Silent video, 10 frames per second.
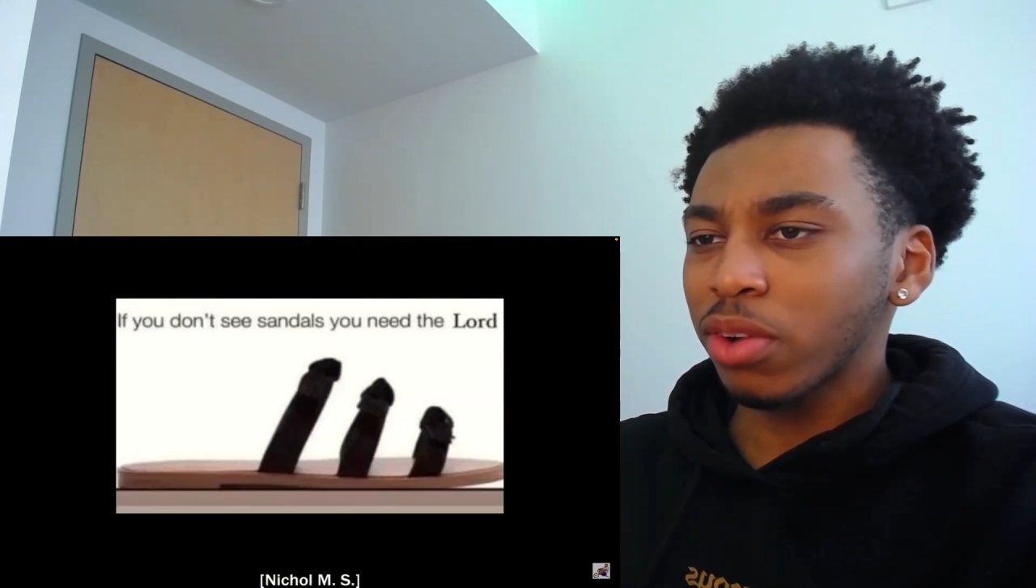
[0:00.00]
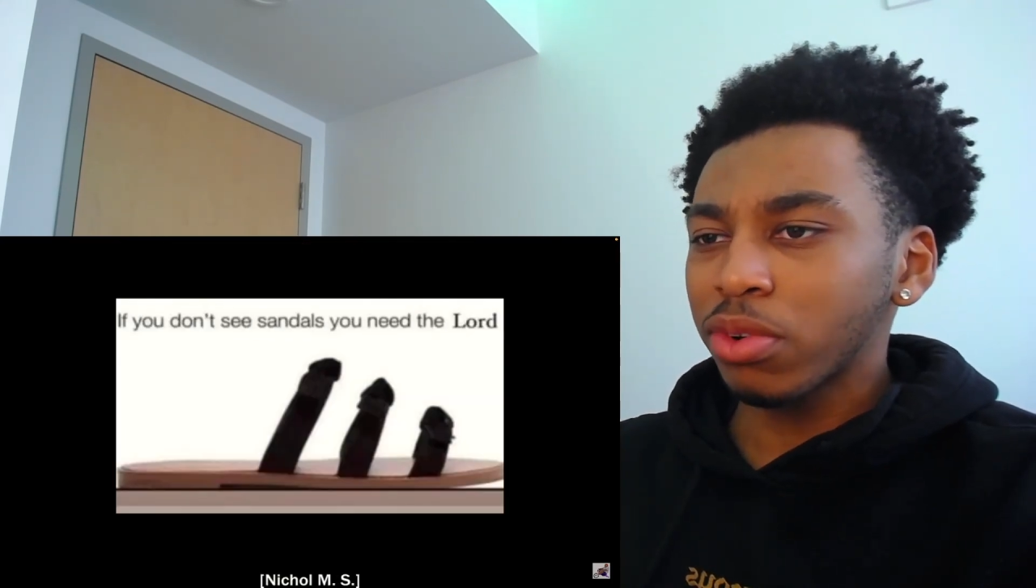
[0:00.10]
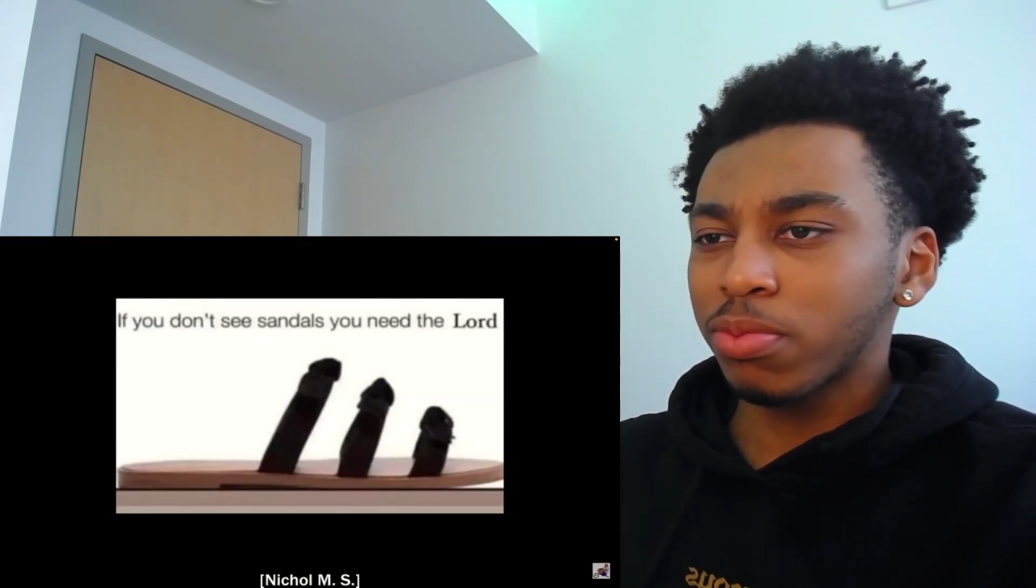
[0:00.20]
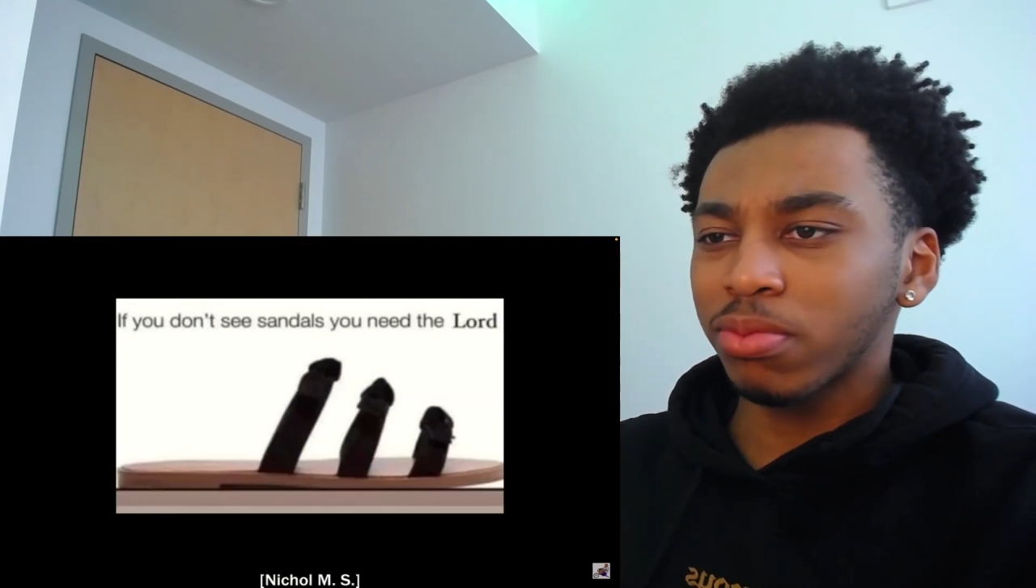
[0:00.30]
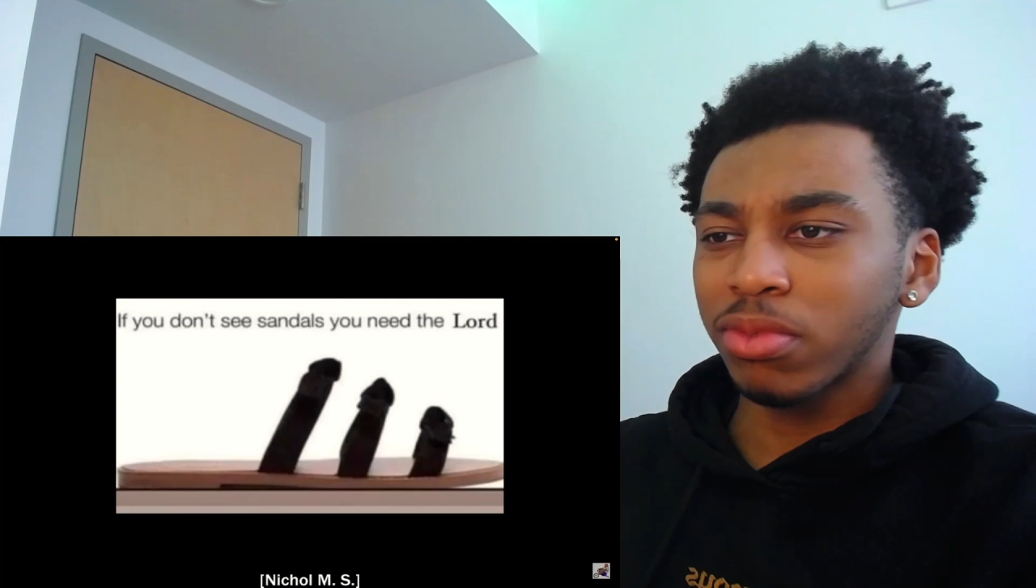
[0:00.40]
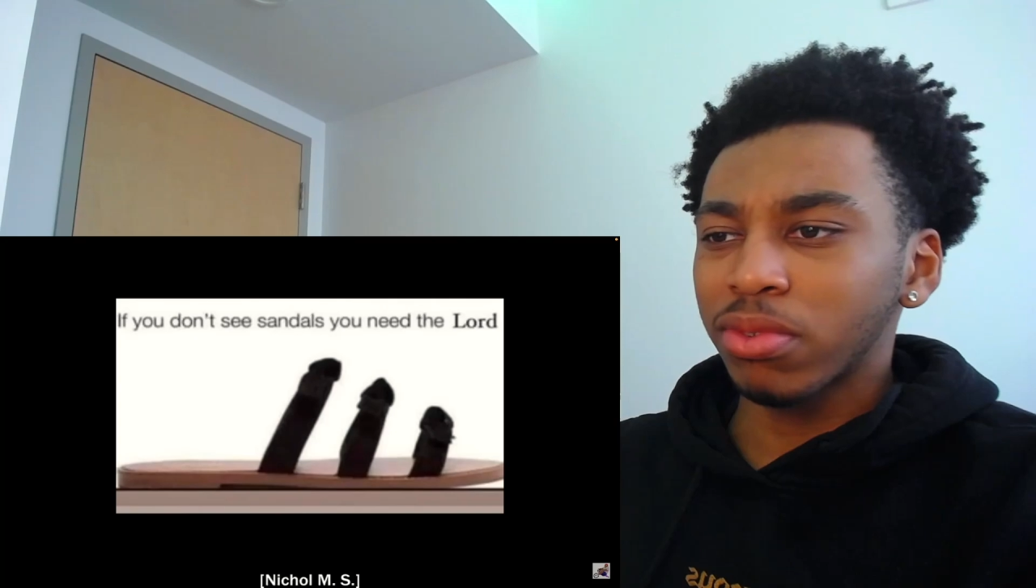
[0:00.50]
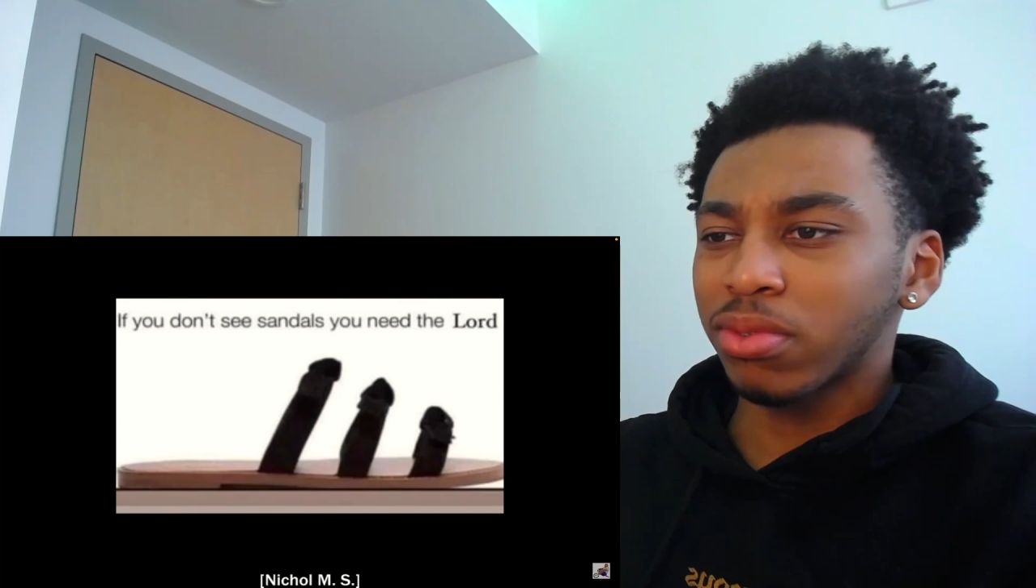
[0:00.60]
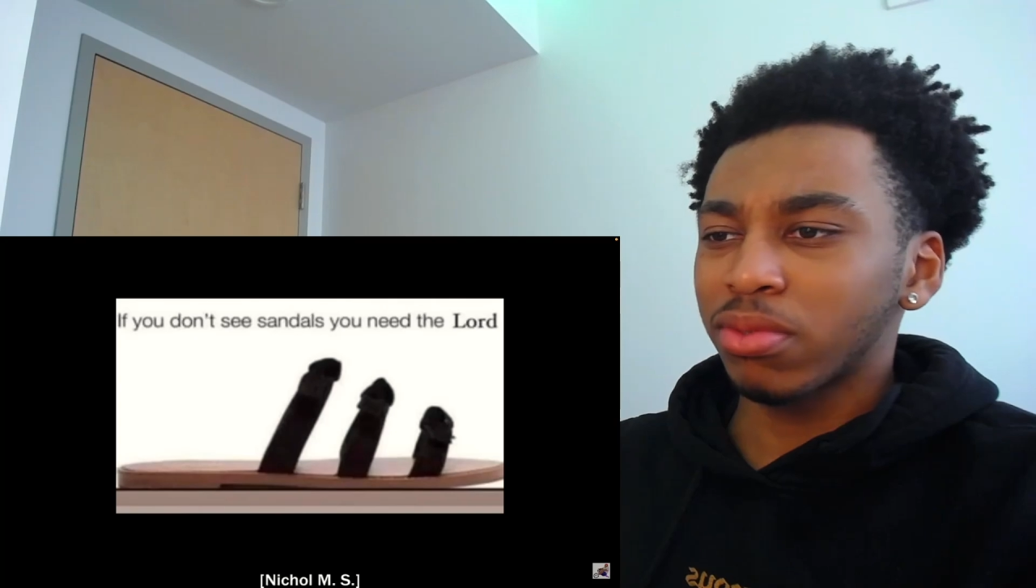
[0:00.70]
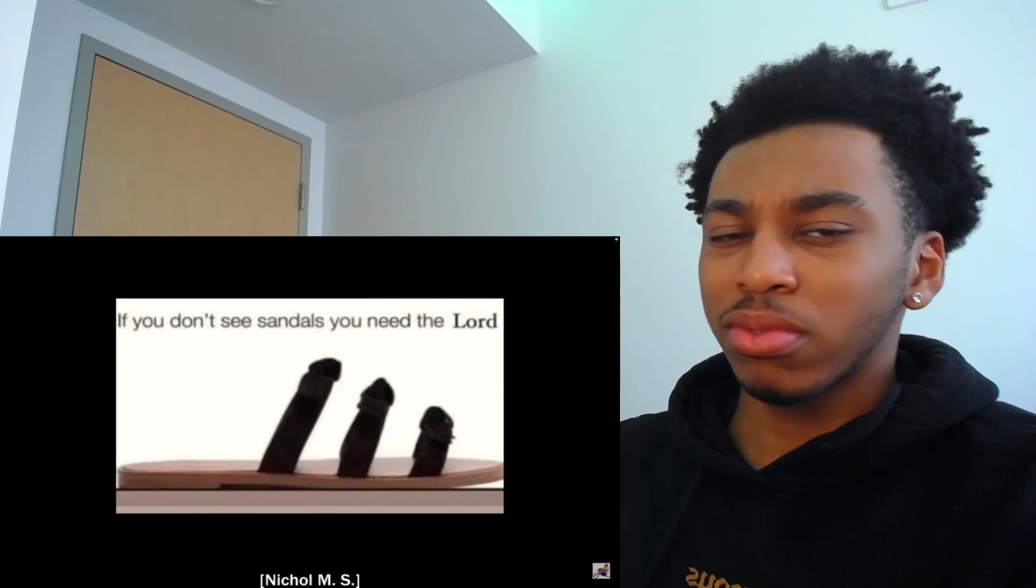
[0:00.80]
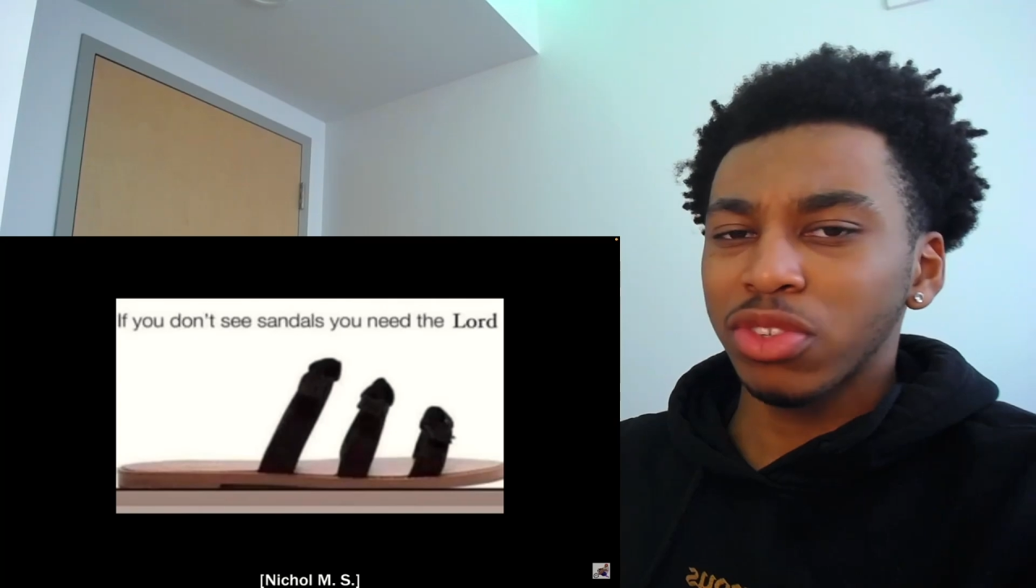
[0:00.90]
would
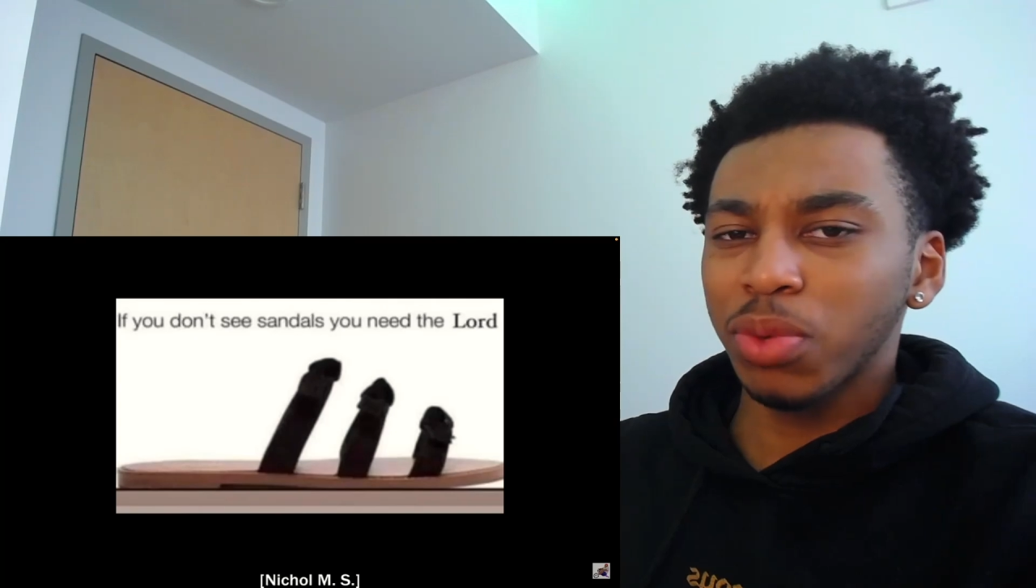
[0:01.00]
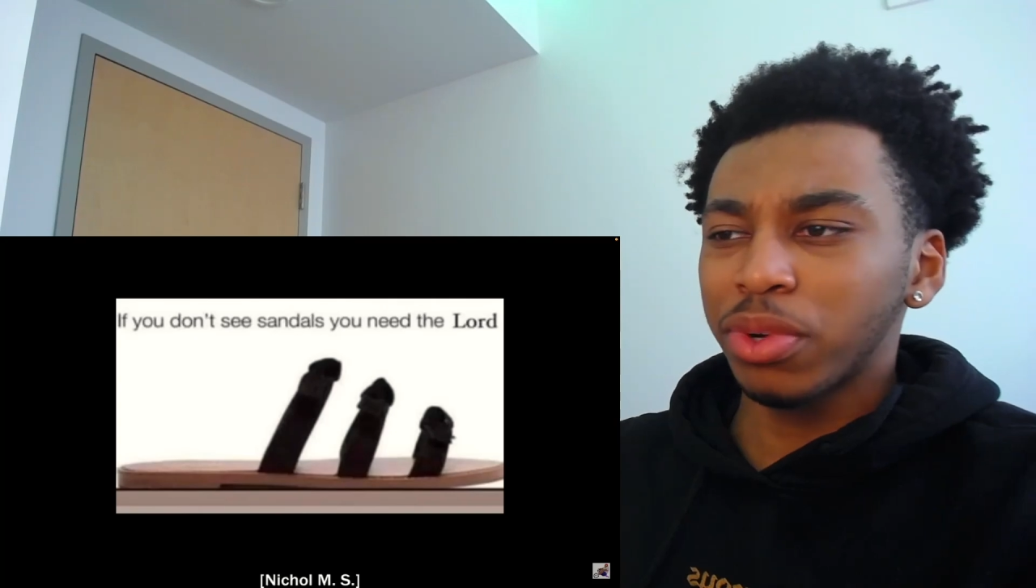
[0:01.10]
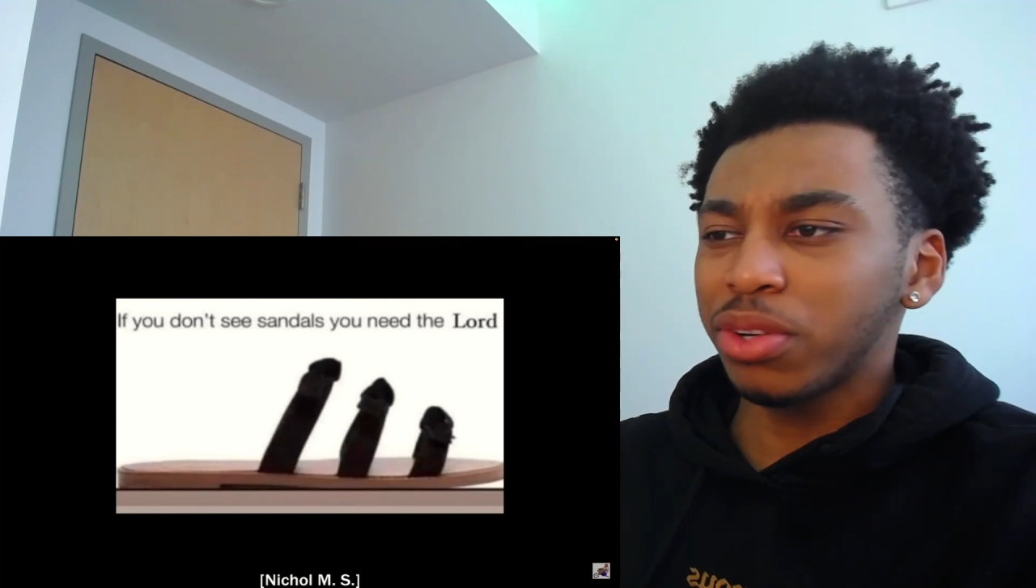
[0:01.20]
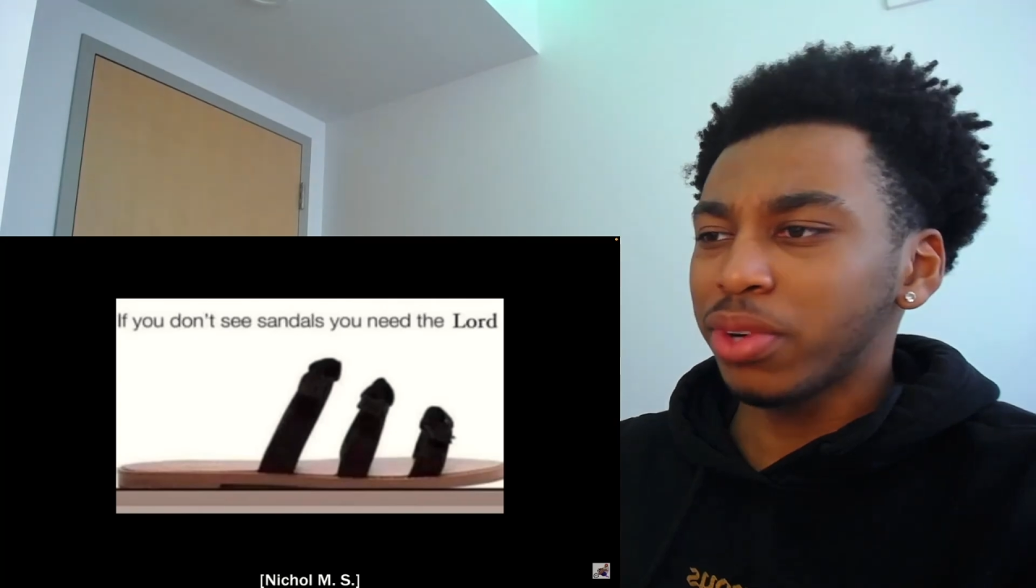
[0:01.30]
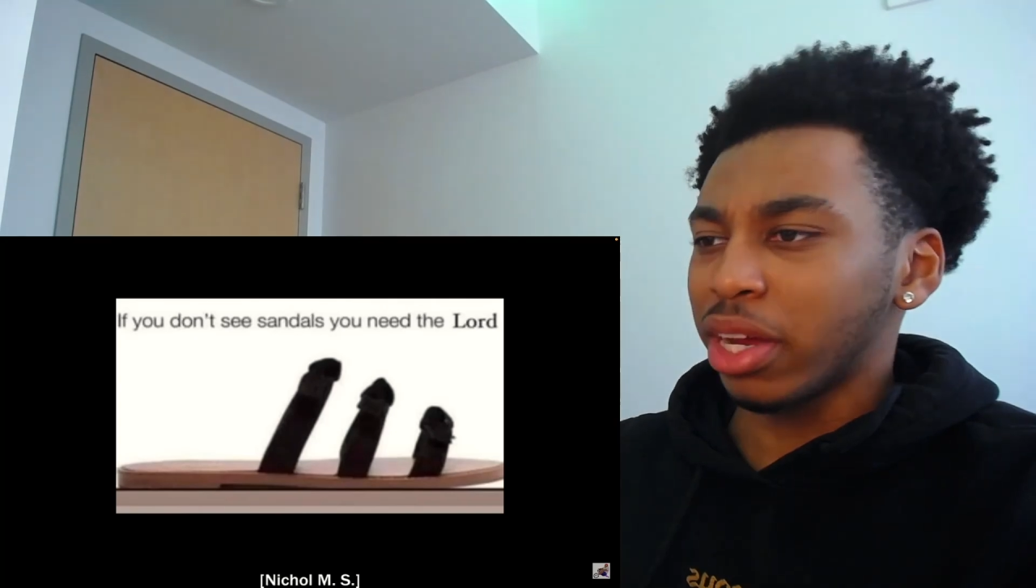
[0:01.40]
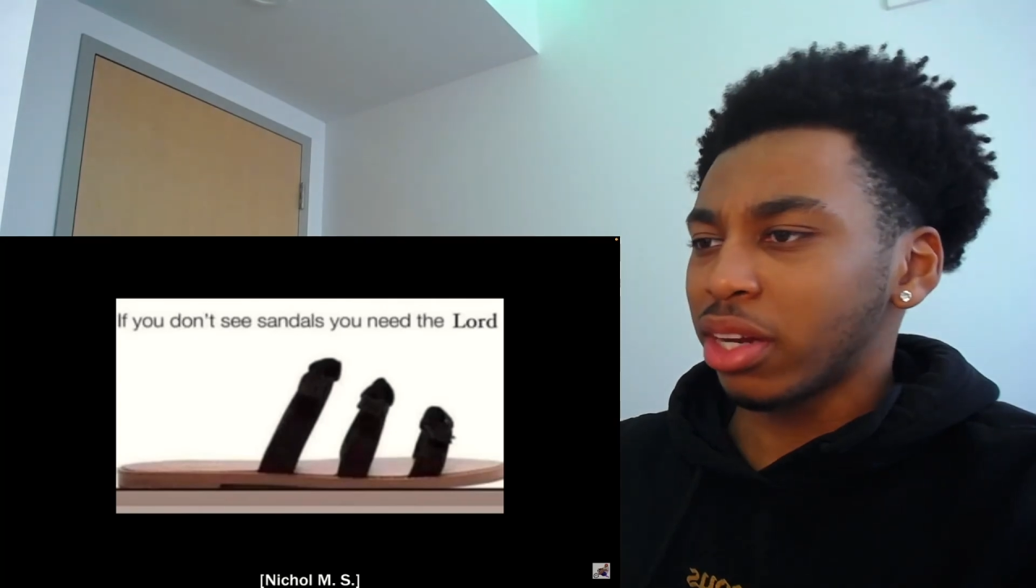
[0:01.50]
someone do that?